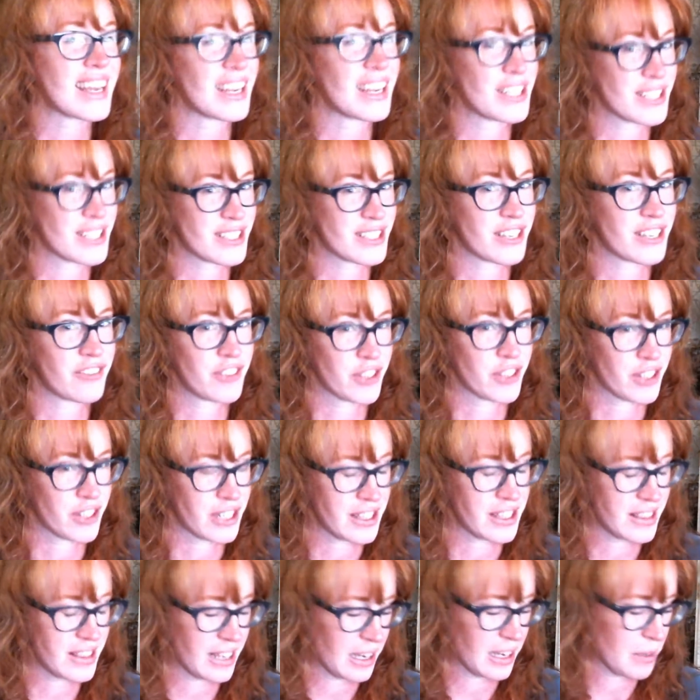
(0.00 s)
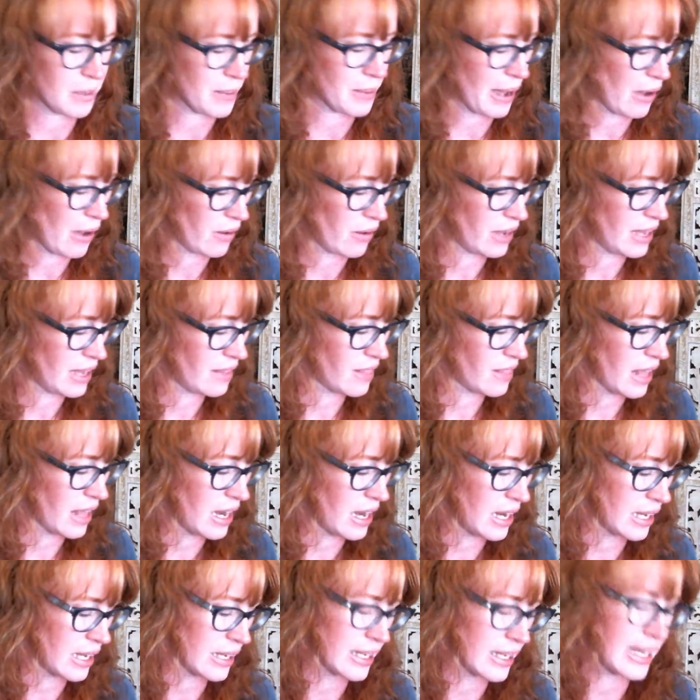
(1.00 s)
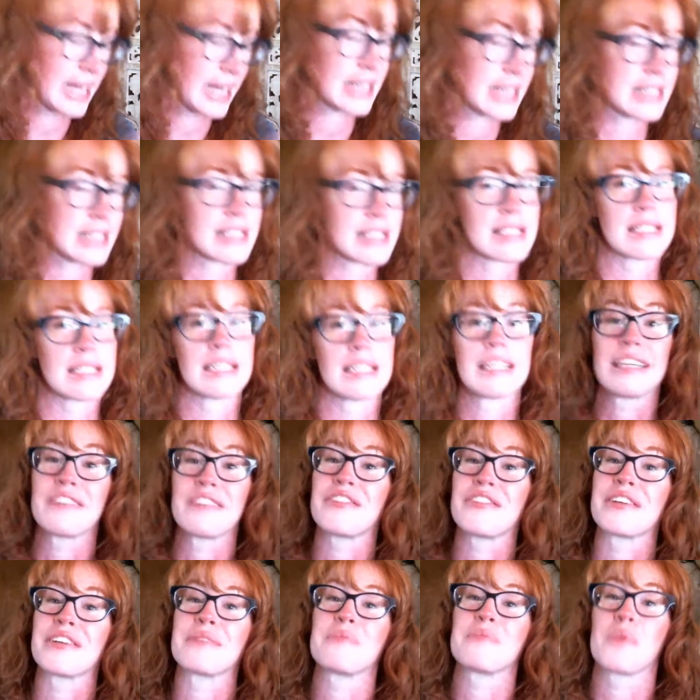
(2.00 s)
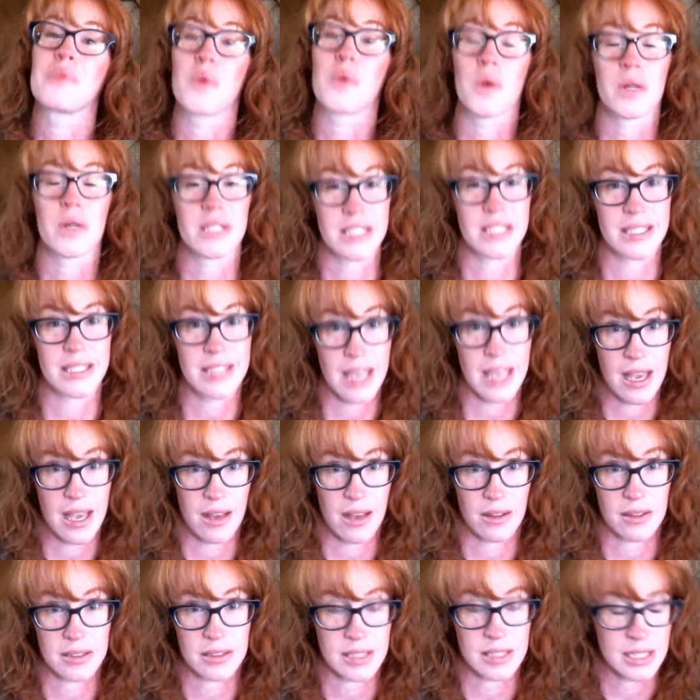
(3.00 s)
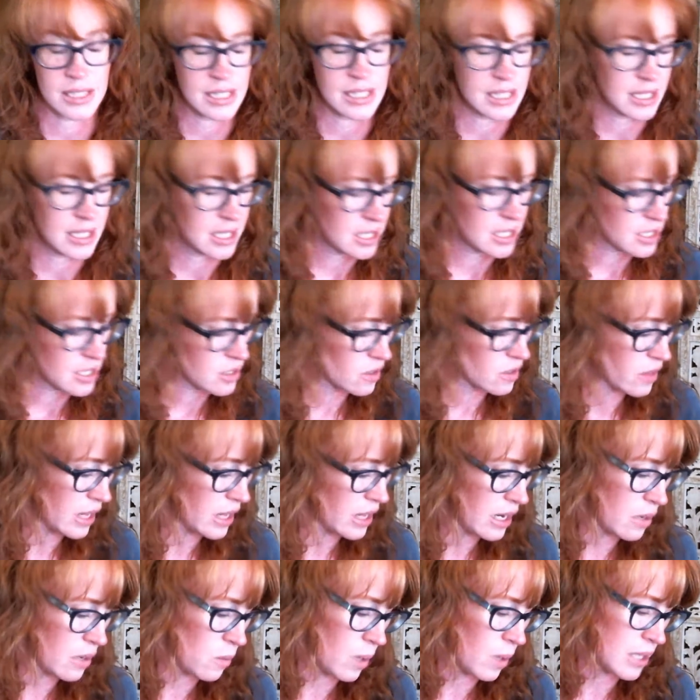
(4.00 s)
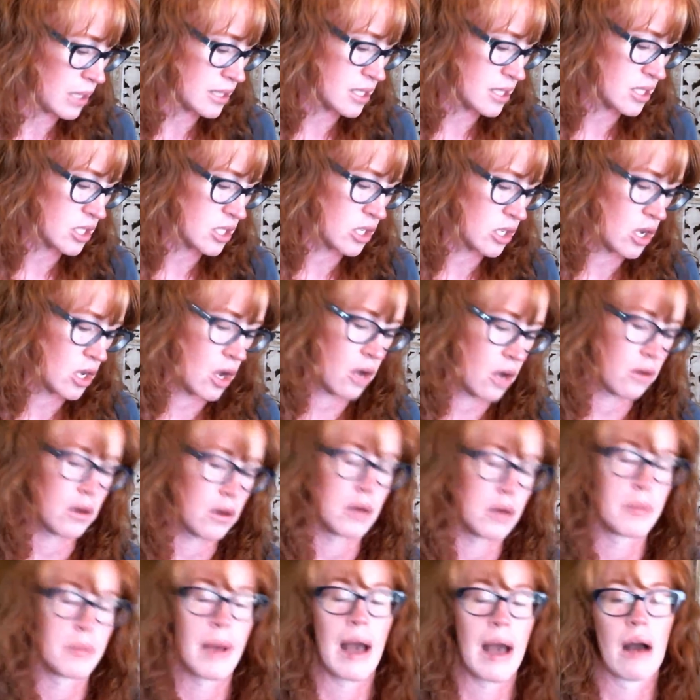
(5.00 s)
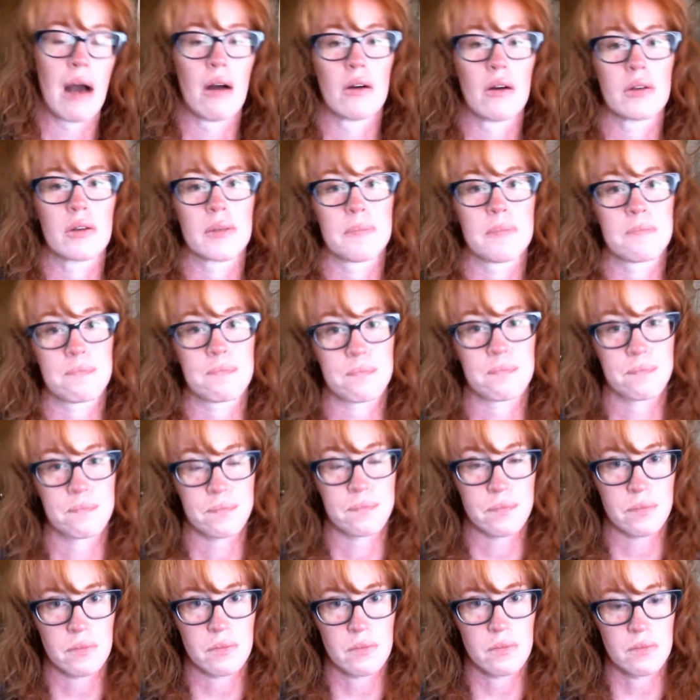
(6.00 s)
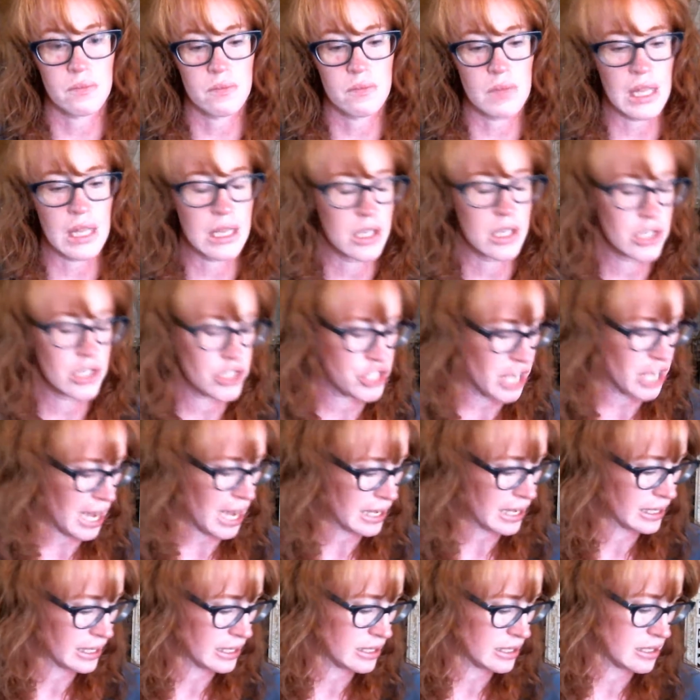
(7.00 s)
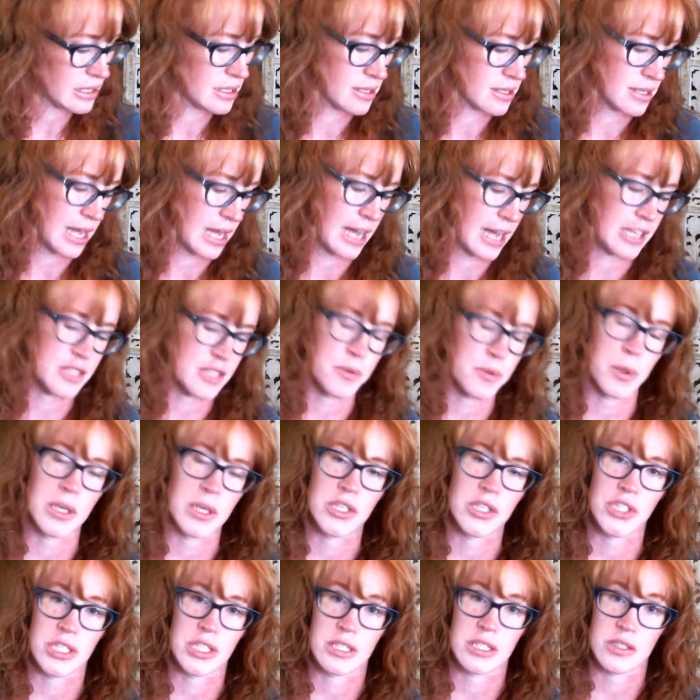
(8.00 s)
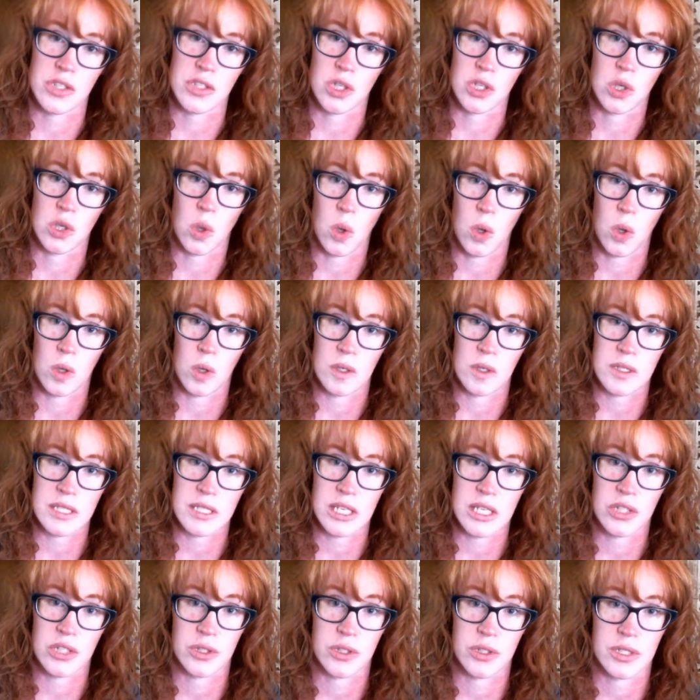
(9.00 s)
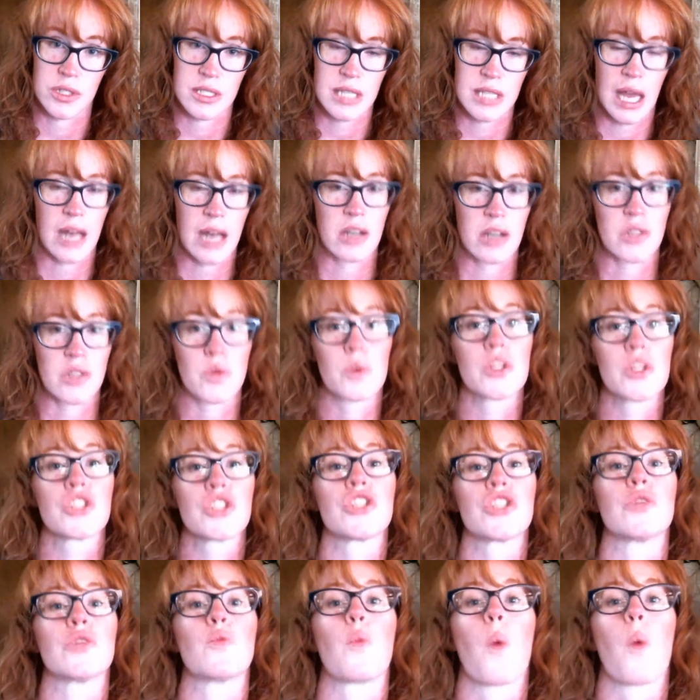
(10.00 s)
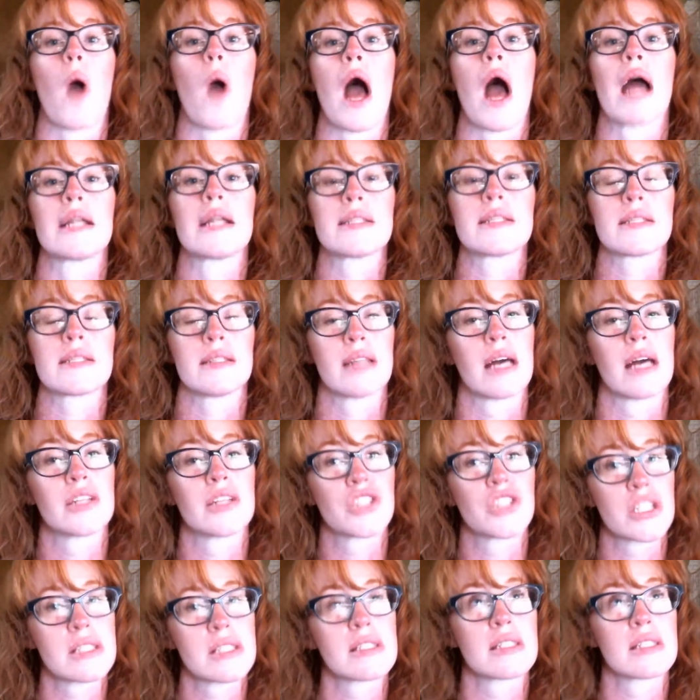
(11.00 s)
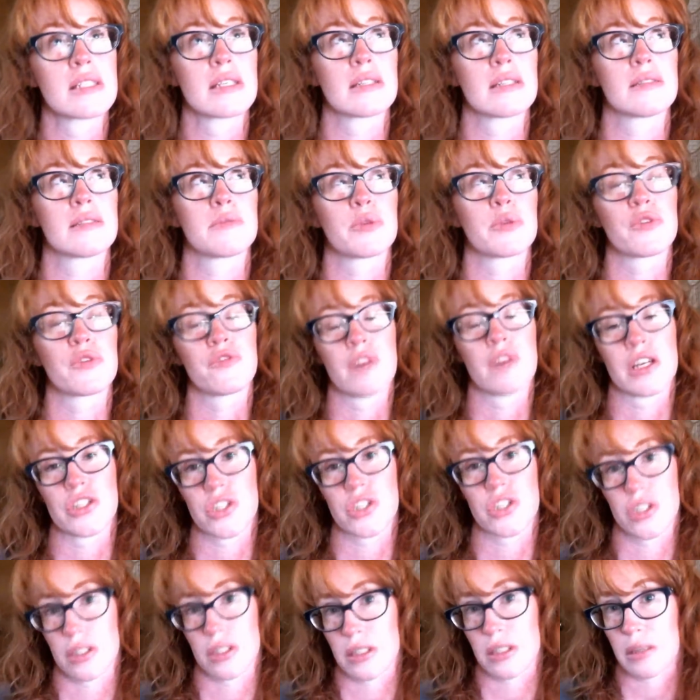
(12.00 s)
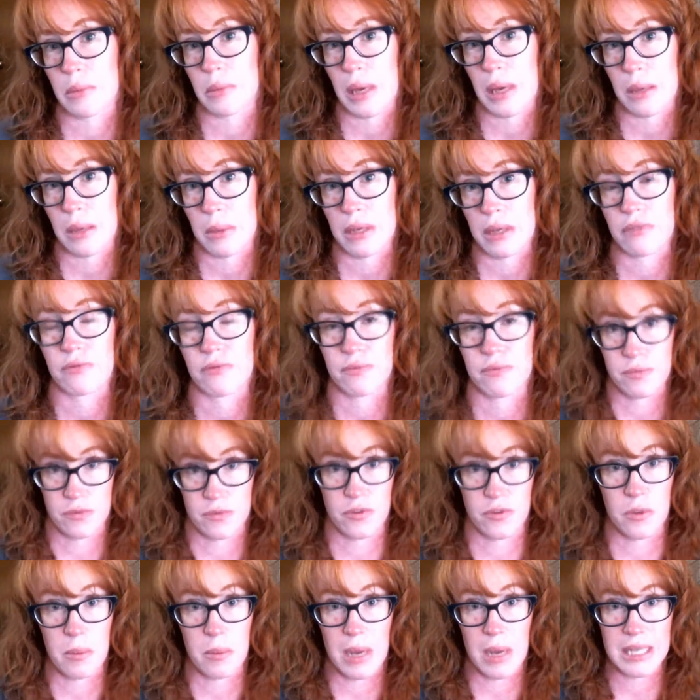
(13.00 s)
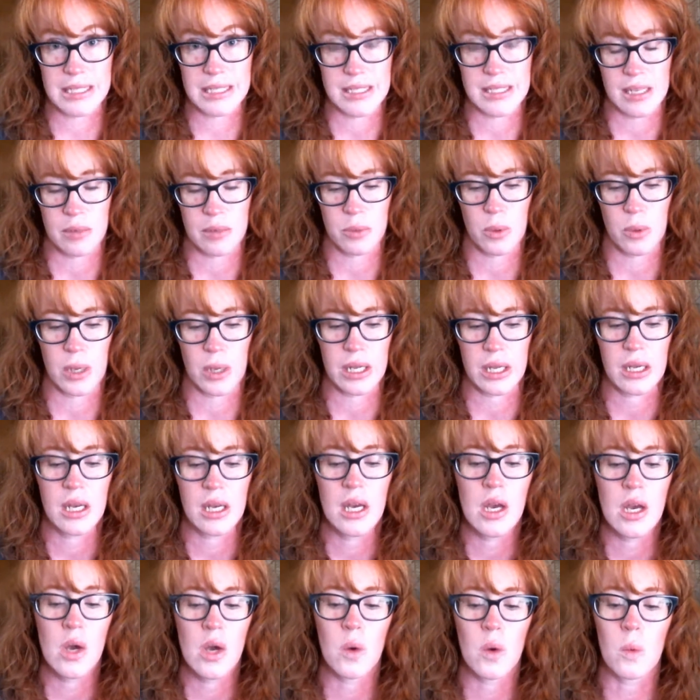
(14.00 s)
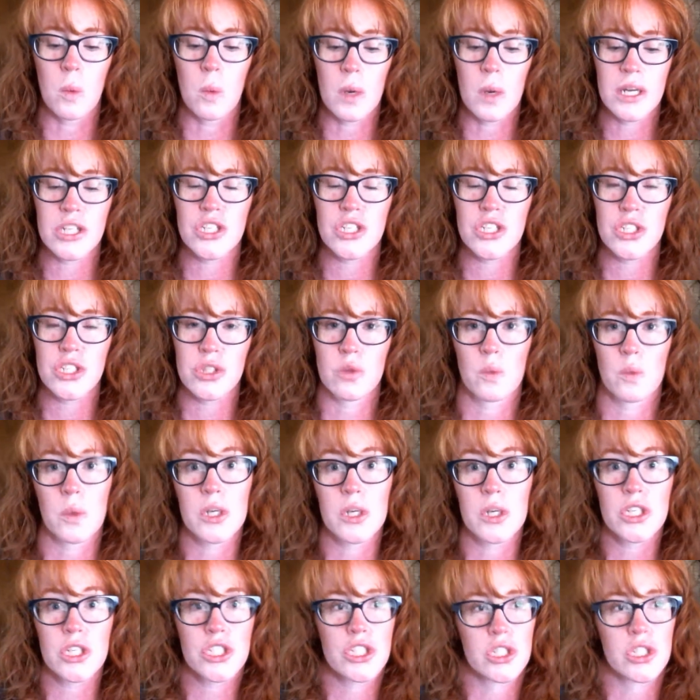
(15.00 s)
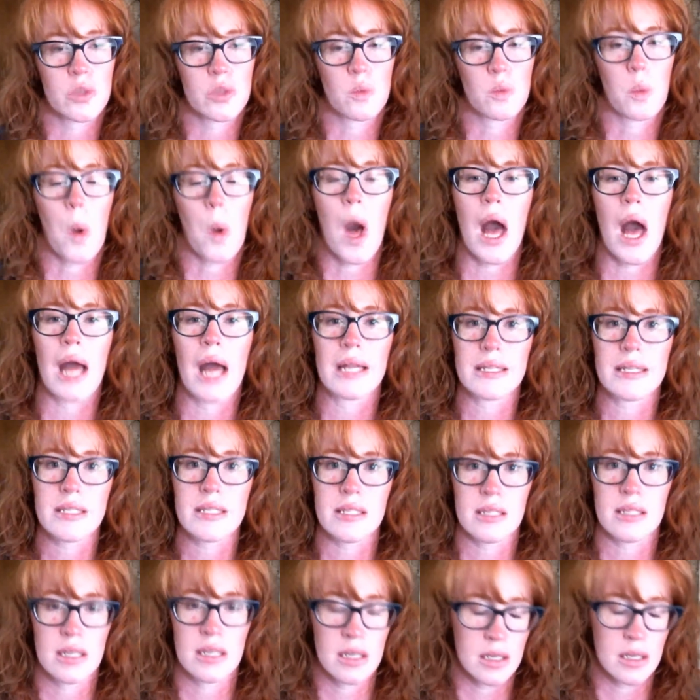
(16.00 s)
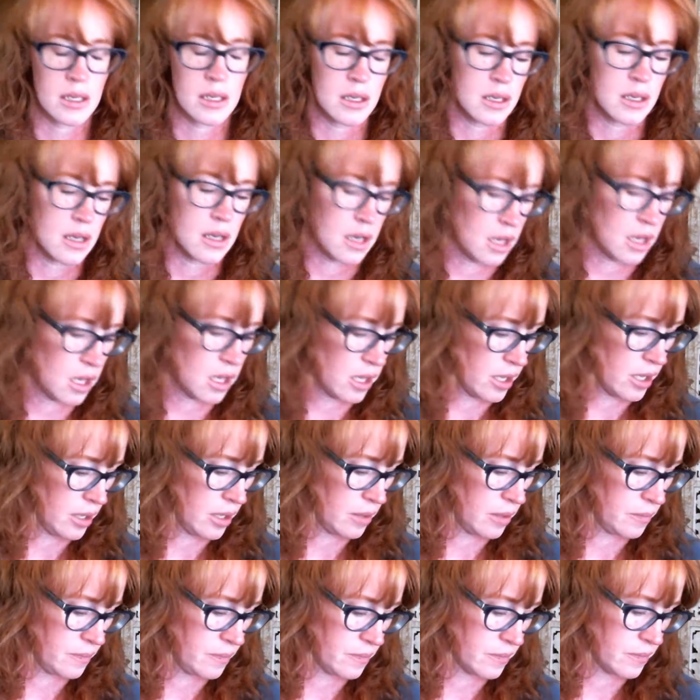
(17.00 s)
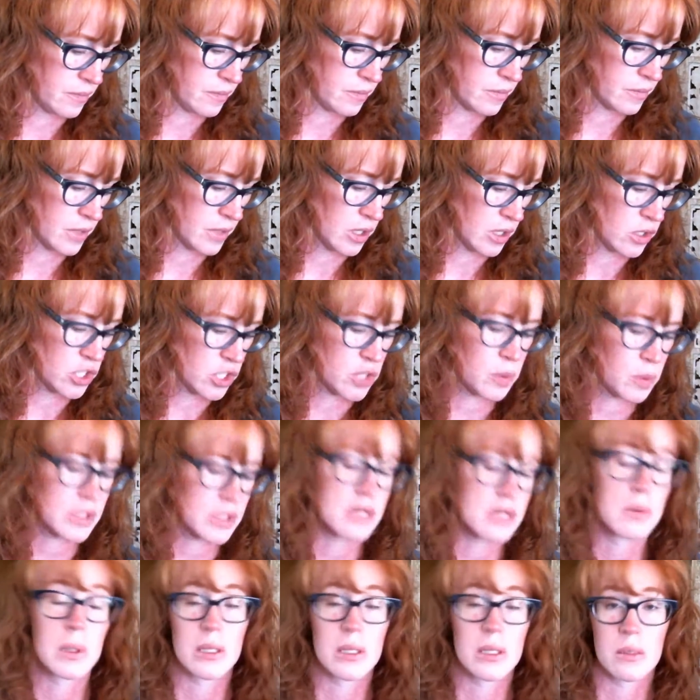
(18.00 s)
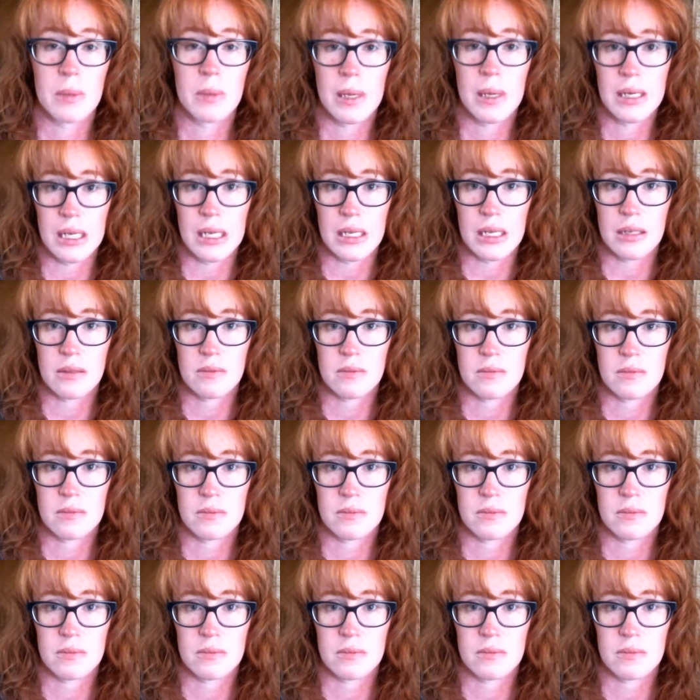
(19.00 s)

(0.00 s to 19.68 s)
kind of stuff you're going to think about. And then it gets even more detailed. So then it wants to know about Jackie's aspirations, her goals, and her desires. What does she want? Not just professionally, maybe, from my standpoint. What does she want? You know, she wants to be independent.